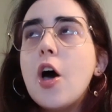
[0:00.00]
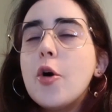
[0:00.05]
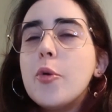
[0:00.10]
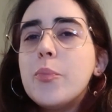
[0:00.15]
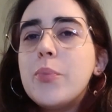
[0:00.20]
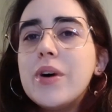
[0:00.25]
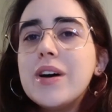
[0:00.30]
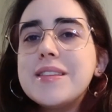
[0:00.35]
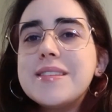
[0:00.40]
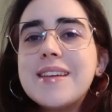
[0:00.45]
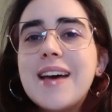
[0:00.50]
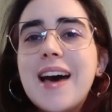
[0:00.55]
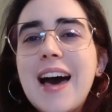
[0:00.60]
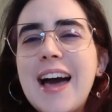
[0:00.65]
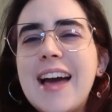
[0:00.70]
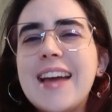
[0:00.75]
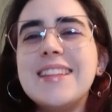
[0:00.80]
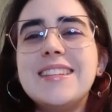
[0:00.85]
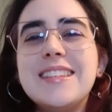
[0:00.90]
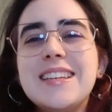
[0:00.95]
but
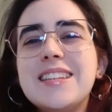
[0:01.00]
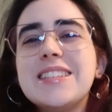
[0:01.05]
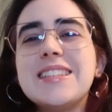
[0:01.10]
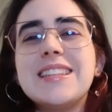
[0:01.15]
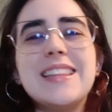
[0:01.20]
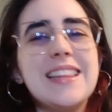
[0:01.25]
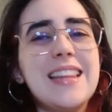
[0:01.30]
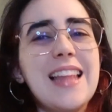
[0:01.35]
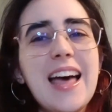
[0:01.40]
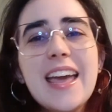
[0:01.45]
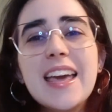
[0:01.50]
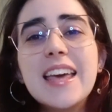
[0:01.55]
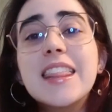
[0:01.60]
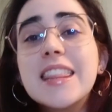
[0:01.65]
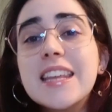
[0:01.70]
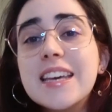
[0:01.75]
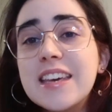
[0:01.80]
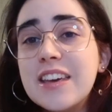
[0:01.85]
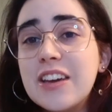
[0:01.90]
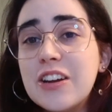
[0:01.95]
I didn't like
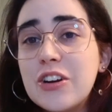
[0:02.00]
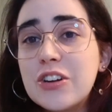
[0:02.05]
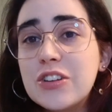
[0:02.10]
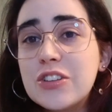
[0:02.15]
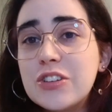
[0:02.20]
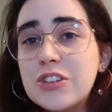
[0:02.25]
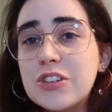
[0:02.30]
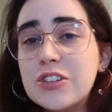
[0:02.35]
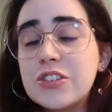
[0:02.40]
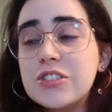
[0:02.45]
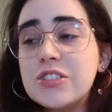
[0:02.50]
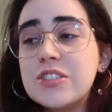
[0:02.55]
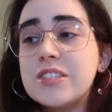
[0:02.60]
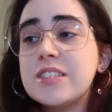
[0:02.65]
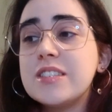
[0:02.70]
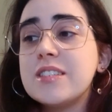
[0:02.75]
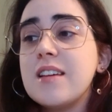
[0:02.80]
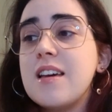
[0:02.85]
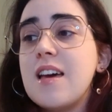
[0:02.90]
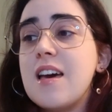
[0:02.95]
the
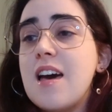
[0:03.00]
characters.